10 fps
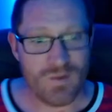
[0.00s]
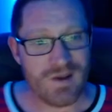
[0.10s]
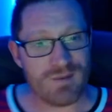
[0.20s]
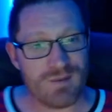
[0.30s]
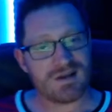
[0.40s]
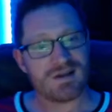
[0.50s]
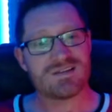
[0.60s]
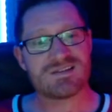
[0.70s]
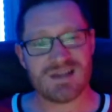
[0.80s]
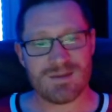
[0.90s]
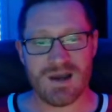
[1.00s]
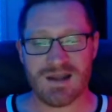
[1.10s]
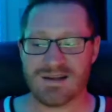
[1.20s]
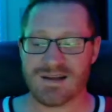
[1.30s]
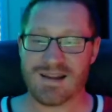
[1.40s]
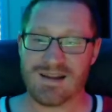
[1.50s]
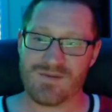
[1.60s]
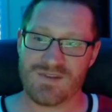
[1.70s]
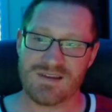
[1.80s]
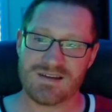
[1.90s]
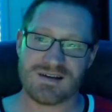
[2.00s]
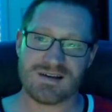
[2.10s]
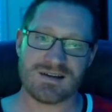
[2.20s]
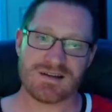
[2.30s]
way, but this time I didn't have the